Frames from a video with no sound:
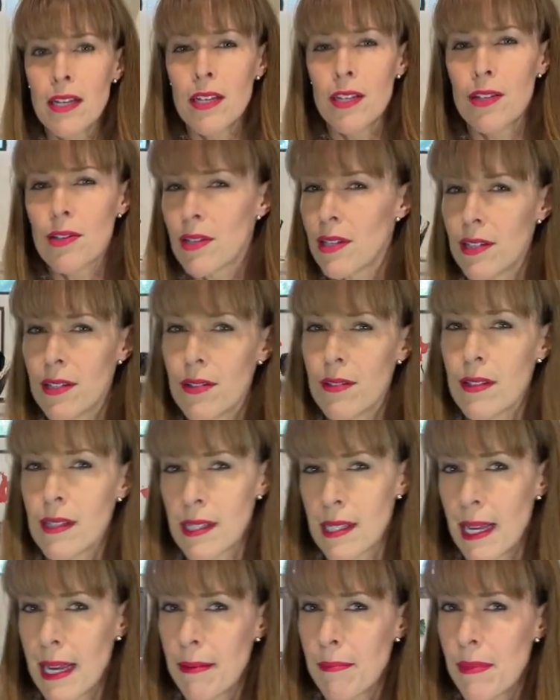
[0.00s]
you can do the
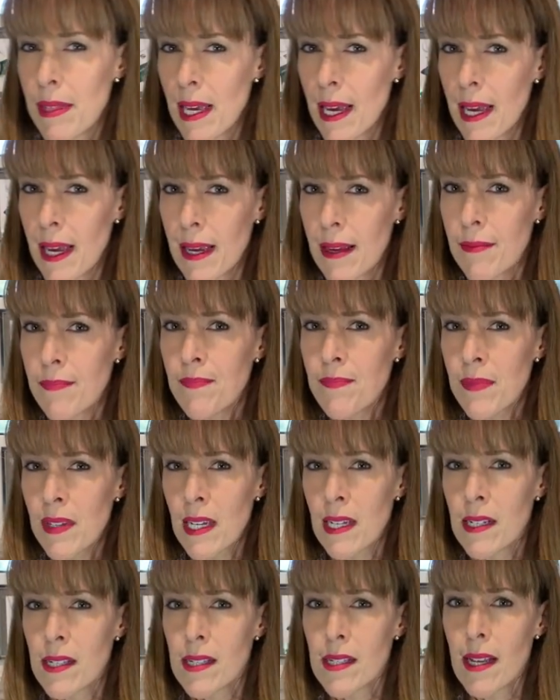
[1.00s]
same thing.
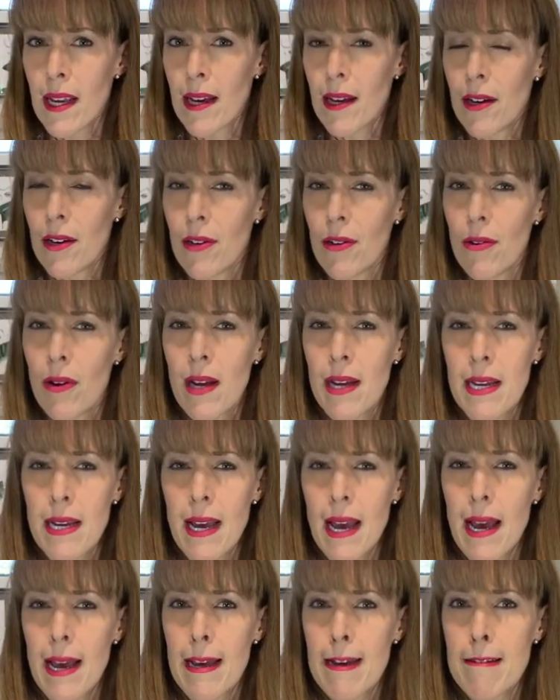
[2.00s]
So
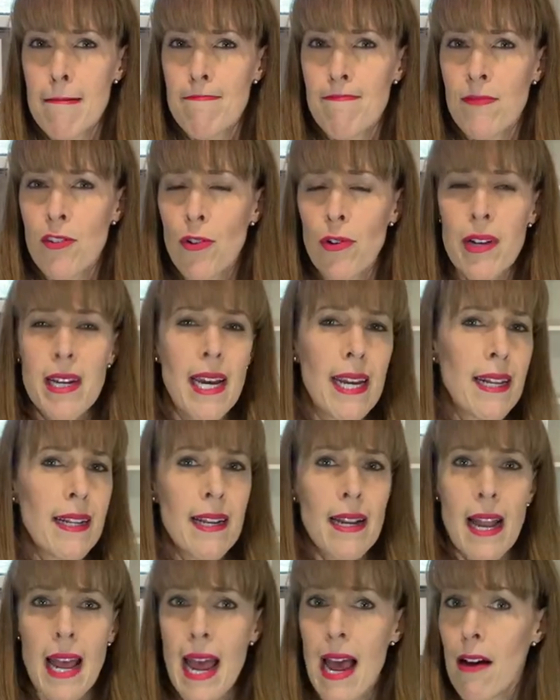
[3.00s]

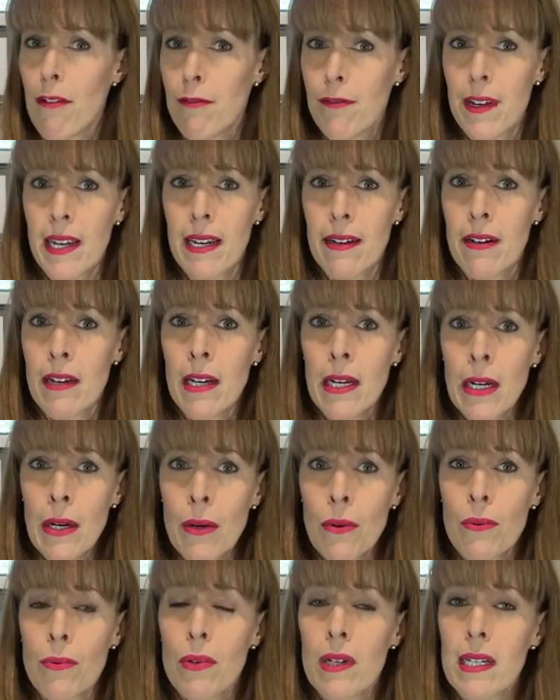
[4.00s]
creating an outfit
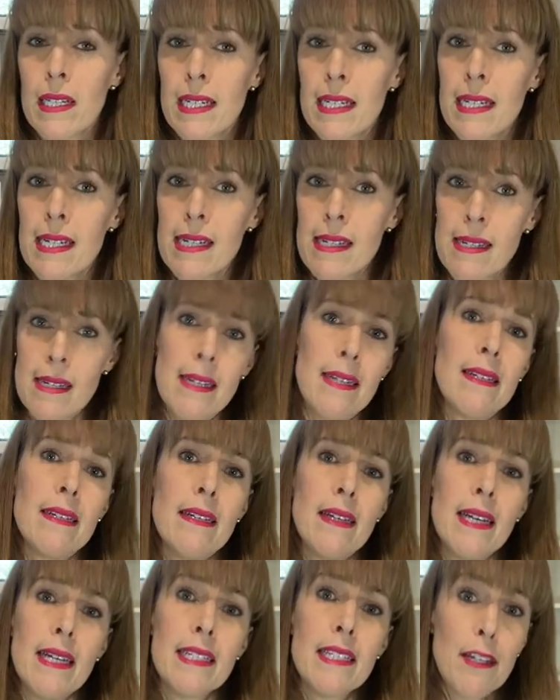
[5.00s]
really isn't
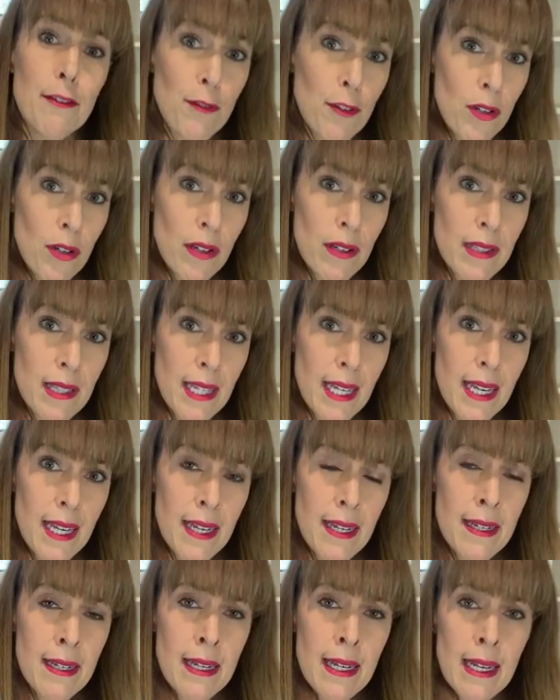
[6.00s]
a difficult
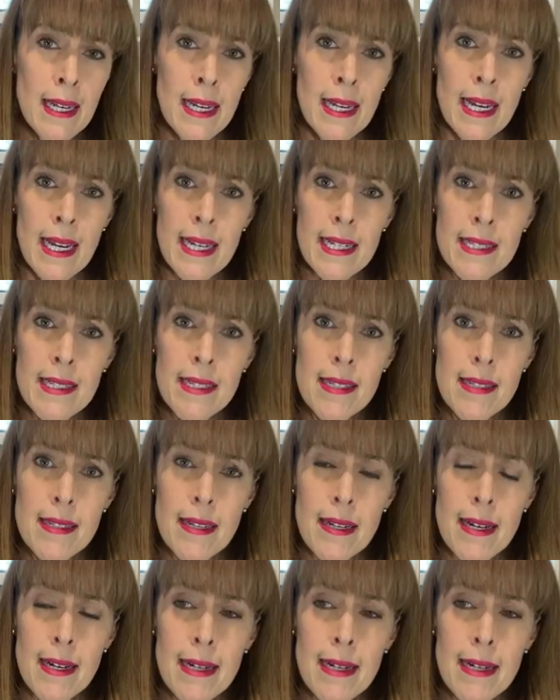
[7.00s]
thing. It's